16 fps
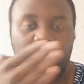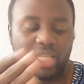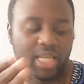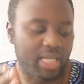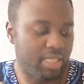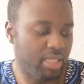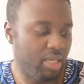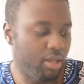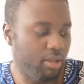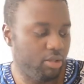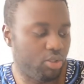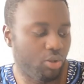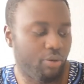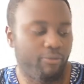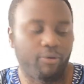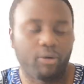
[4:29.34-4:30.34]
to the next.
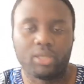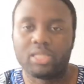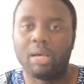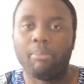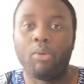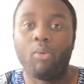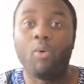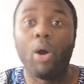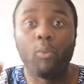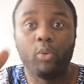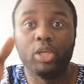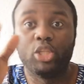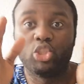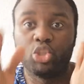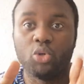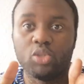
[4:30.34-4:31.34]
So for example, what
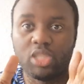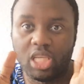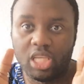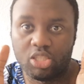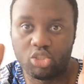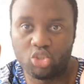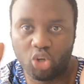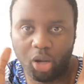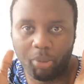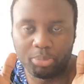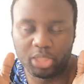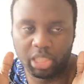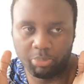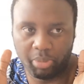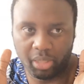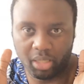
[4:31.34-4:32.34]
we choose is drop
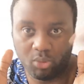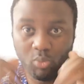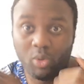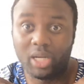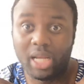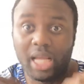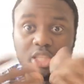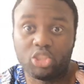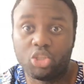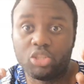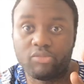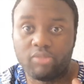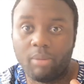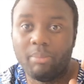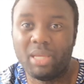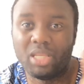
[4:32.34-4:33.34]
shipping. What I
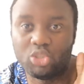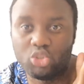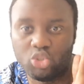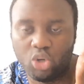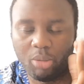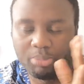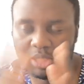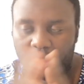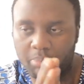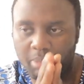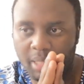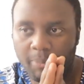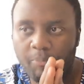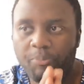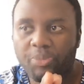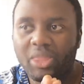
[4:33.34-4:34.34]
choose for me is drop
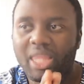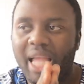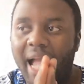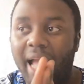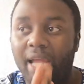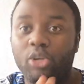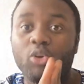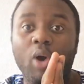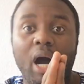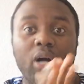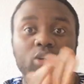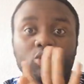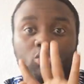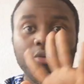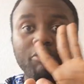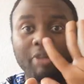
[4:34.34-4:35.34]
shipping. I know
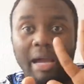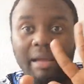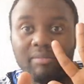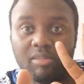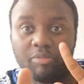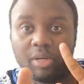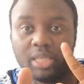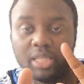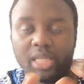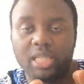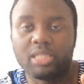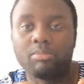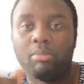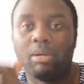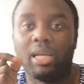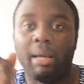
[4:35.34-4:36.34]
how to do 5 different
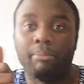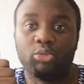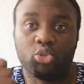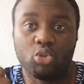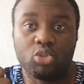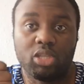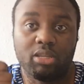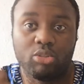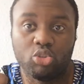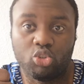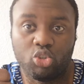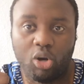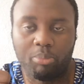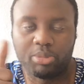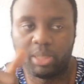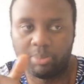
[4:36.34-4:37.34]
things, but I'm choosing
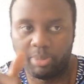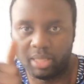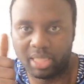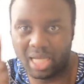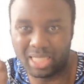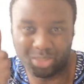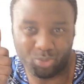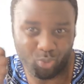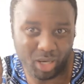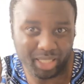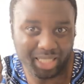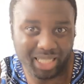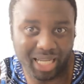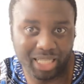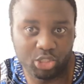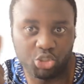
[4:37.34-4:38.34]
drop shipping. That's the one
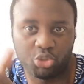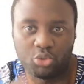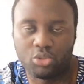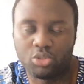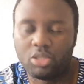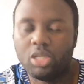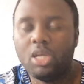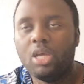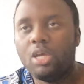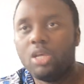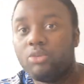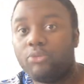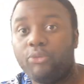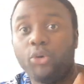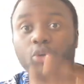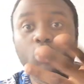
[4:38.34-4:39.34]
thing I chose.
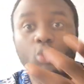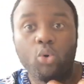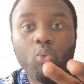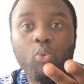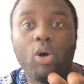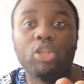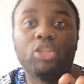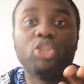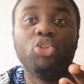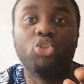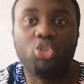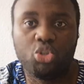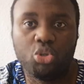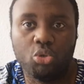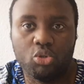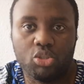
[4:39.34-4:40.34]
For you, what did you
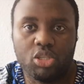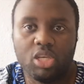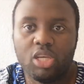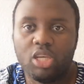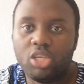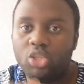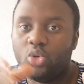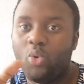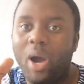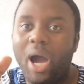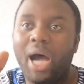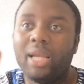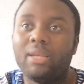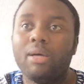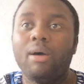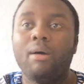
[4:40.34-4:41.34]
choose? You
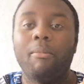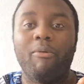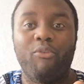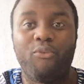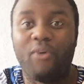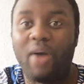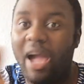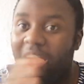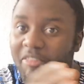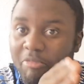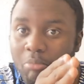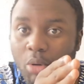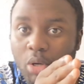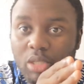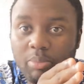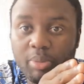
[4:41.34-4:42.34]
had 5
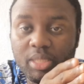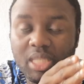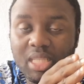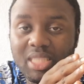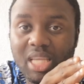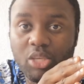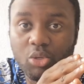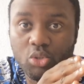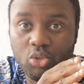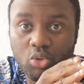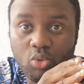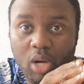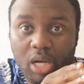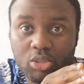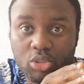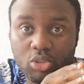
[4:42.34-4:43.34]
multiple things that you
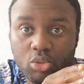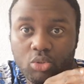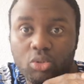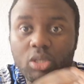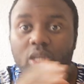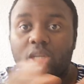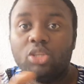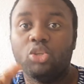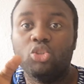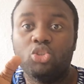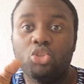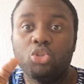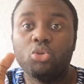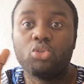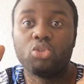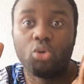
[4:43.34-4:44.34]
knew how to do. You
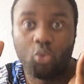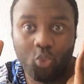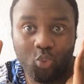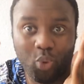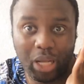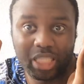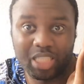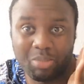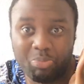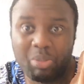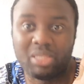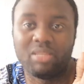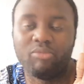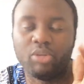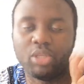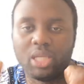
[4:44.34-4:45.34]
choose one
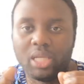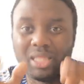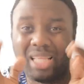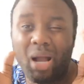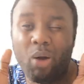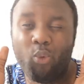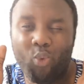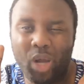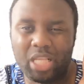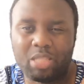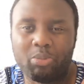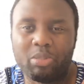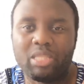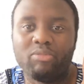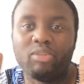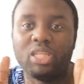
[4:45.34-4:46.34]
specific thing. That one
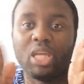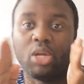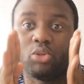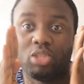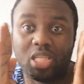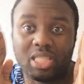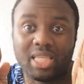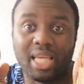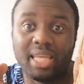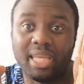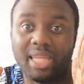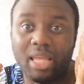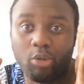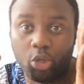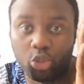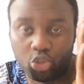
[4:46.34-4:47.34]
specific thing that you decided
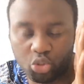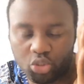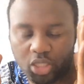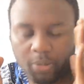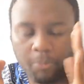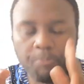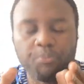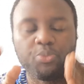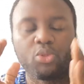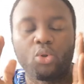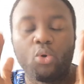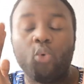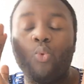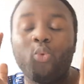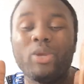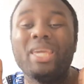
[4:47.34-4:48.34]
that you're choosing,
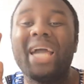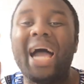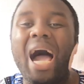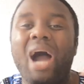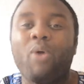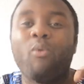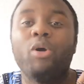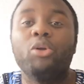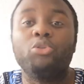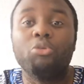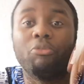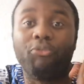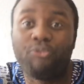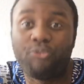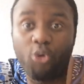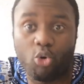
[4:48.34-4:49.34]
we are going to
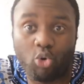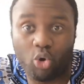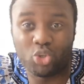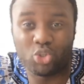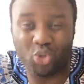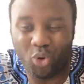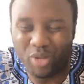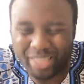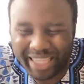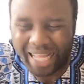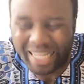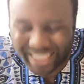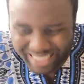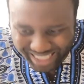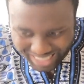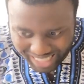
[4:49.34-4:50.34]
focus on
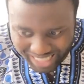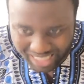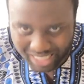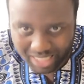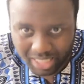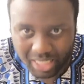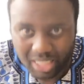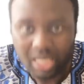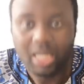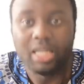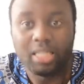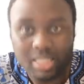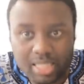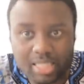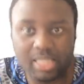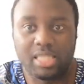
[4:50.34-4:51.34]
that thing
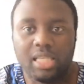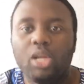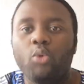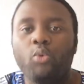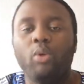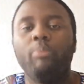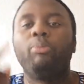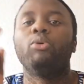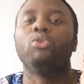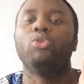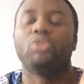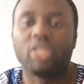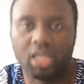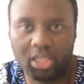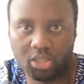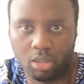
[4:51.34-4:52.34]
till we
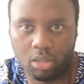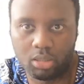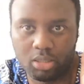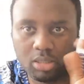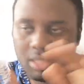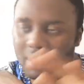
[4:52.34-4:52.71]
produce result.